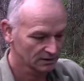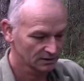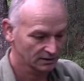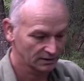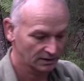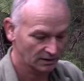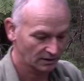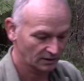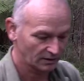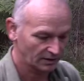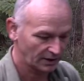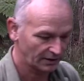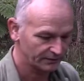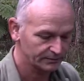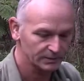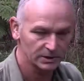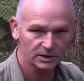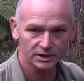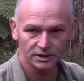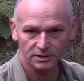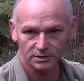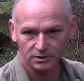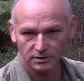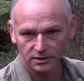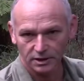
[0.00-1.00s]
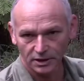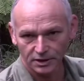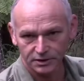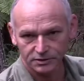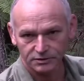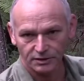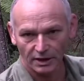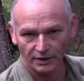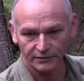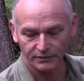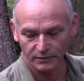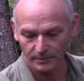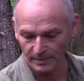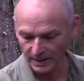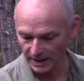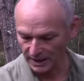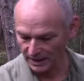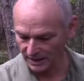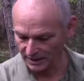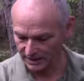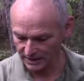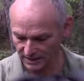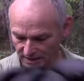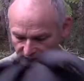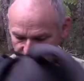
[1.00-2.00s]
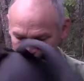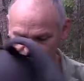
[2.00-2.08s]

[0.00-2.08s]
Now, I have my little travel bag.